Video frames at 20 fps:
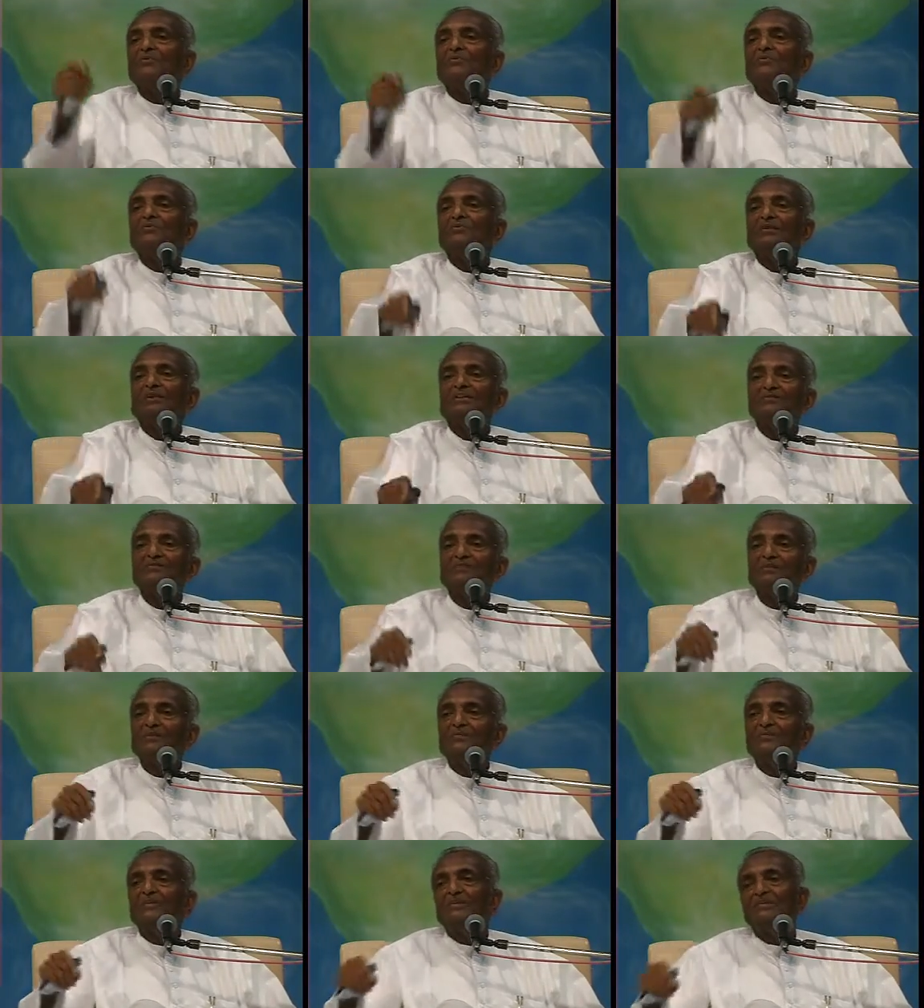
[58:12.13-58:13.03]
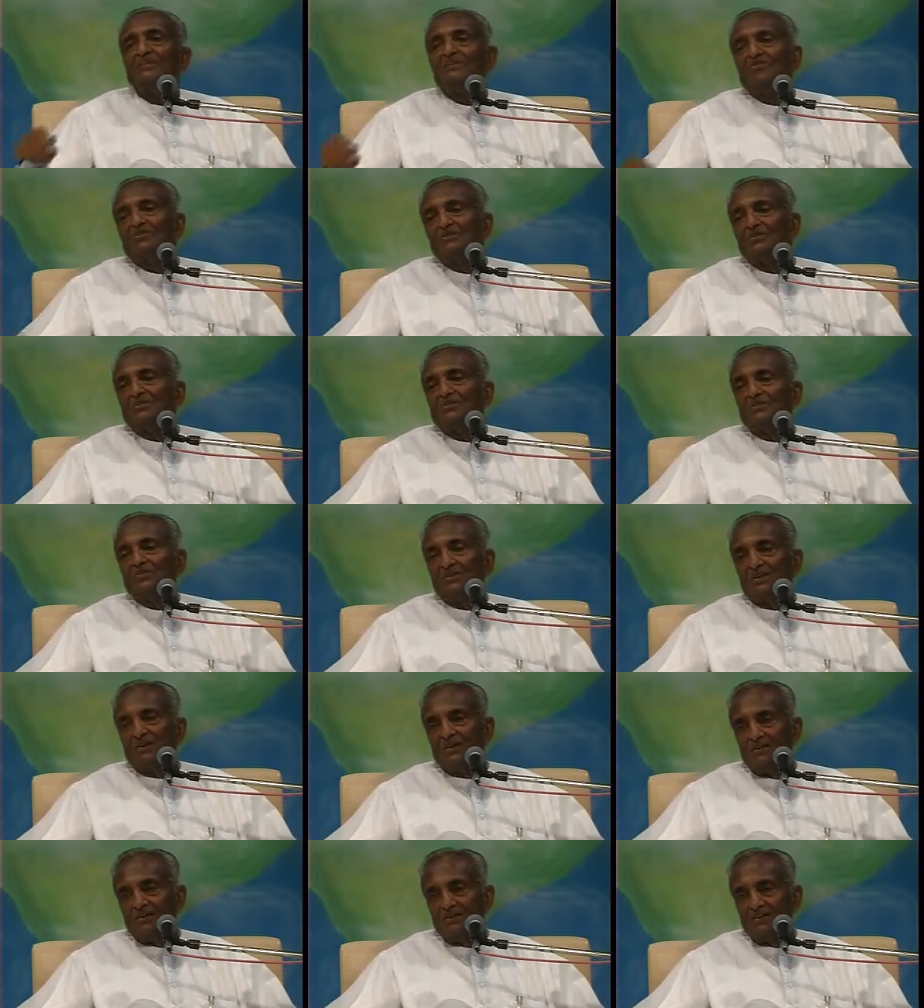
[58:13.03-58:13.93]
you experimented with
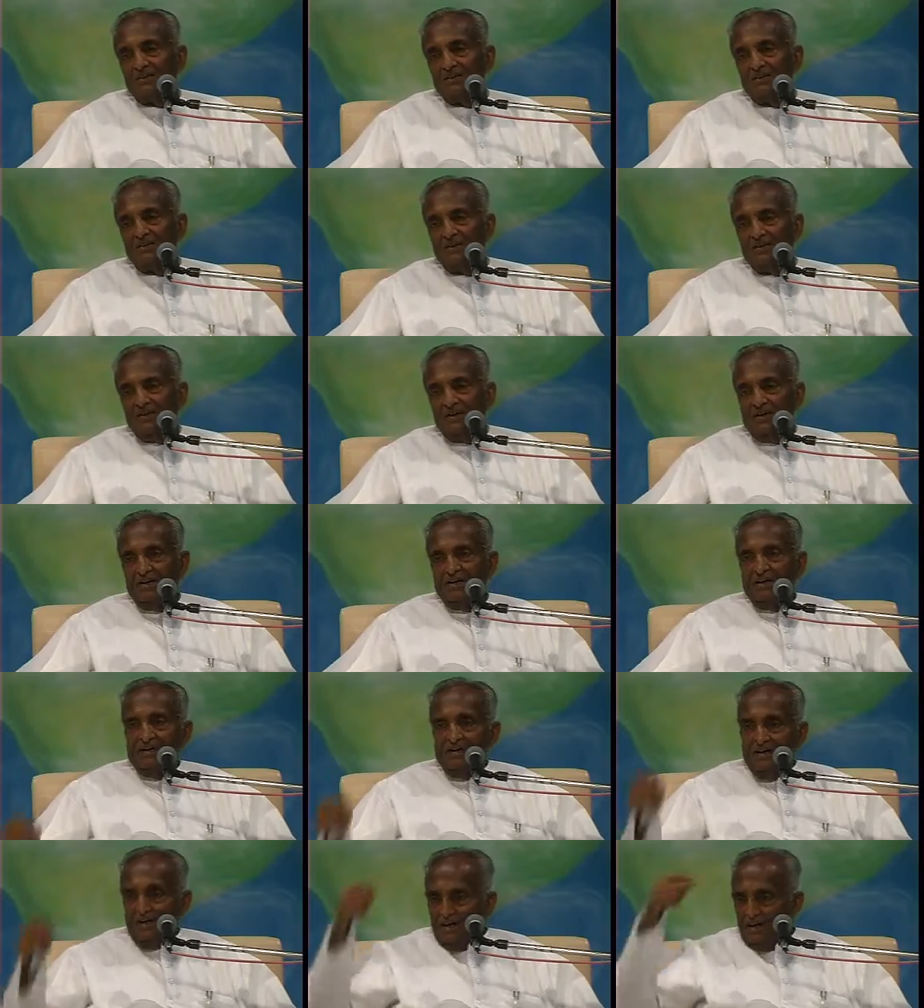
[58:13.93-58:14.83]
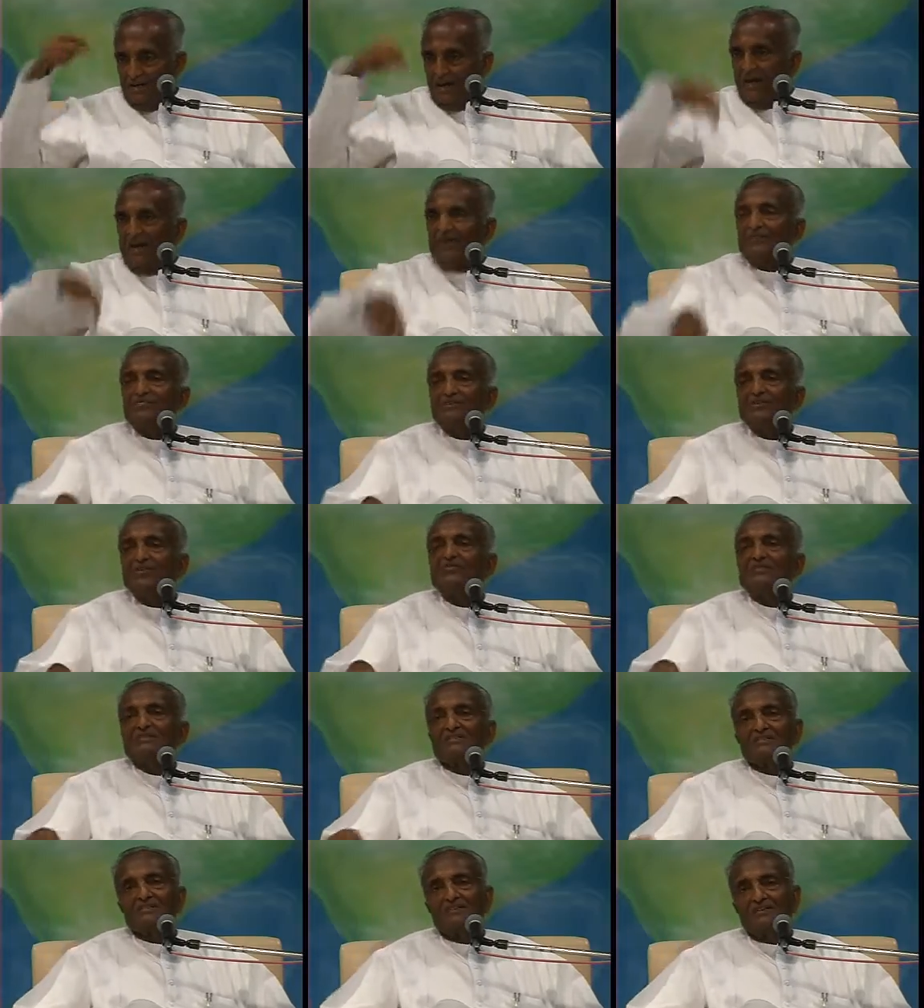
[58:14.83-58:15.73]
yoga and
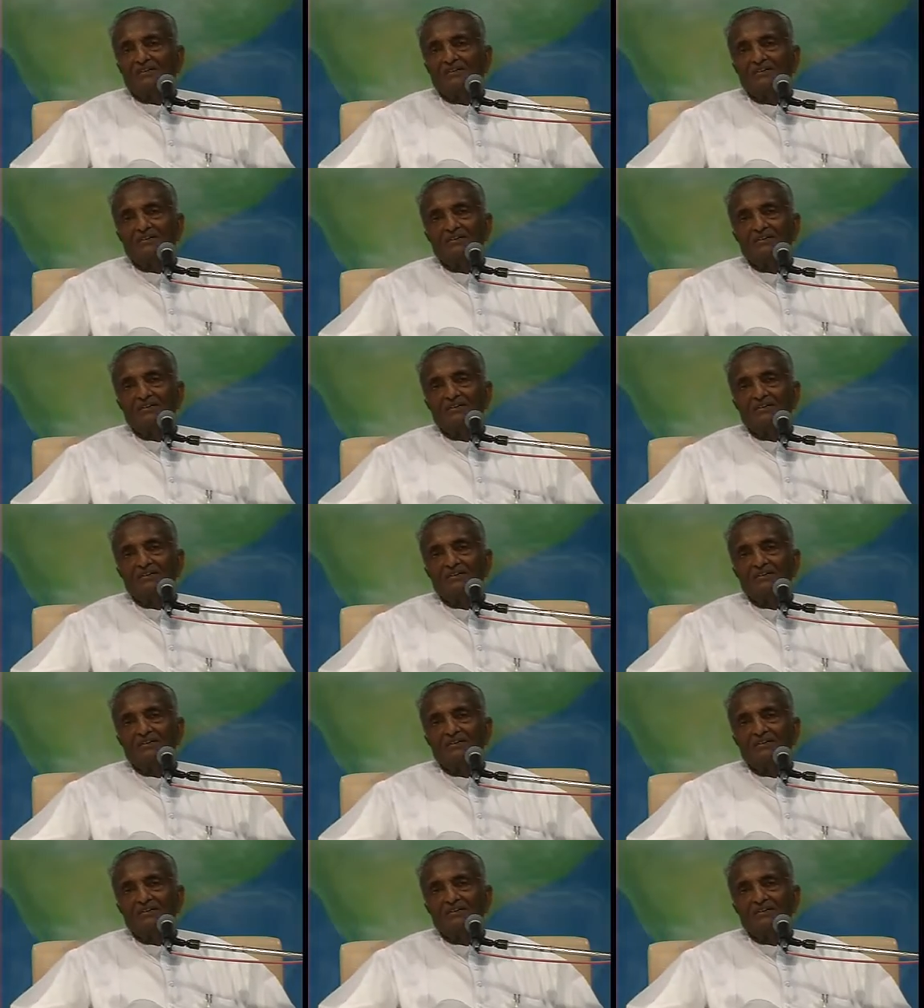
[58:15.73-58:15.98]
afterwards?